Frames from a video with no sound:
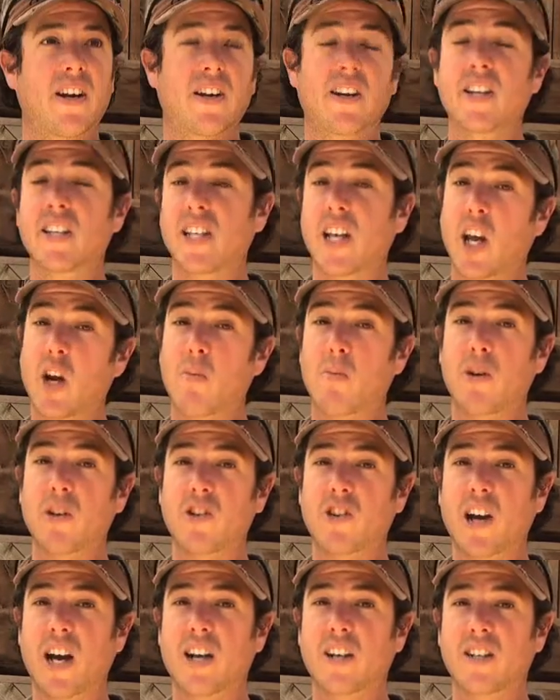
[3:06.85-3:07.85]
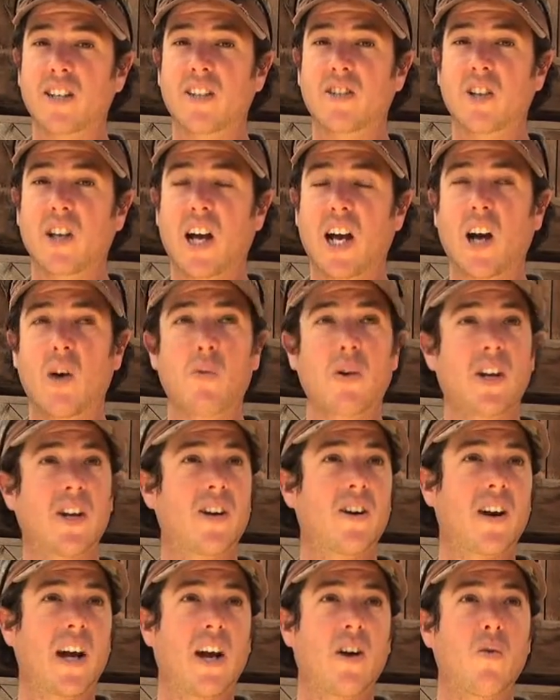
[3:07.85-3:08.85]
various animal tracks when
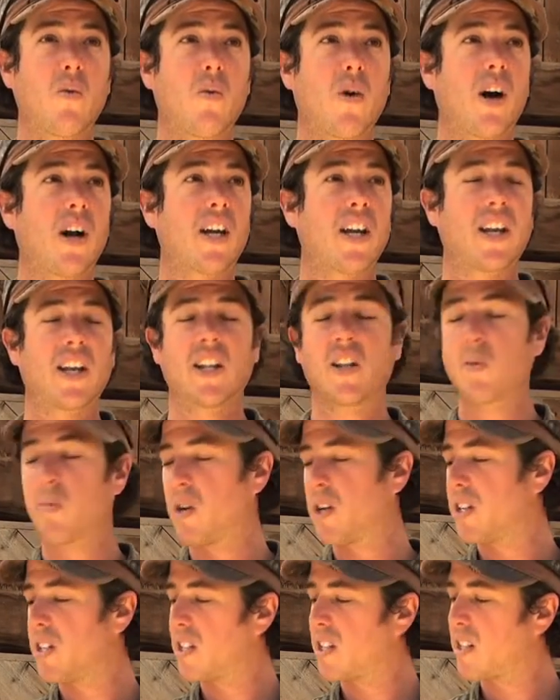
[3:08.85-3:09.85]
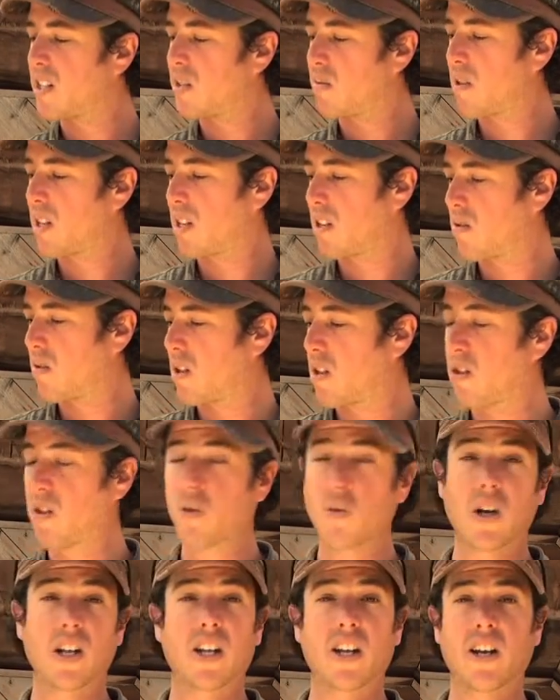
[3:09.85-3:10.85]
they're out walking in the woods, and sometimes we don't
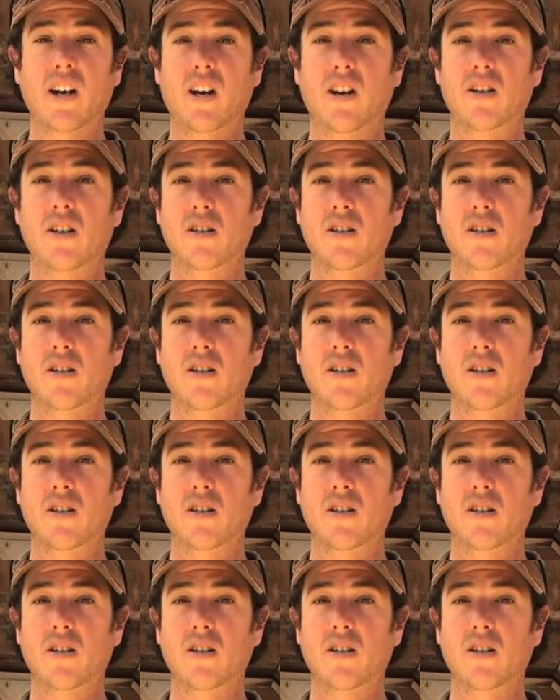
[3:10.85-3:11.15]
know what they are.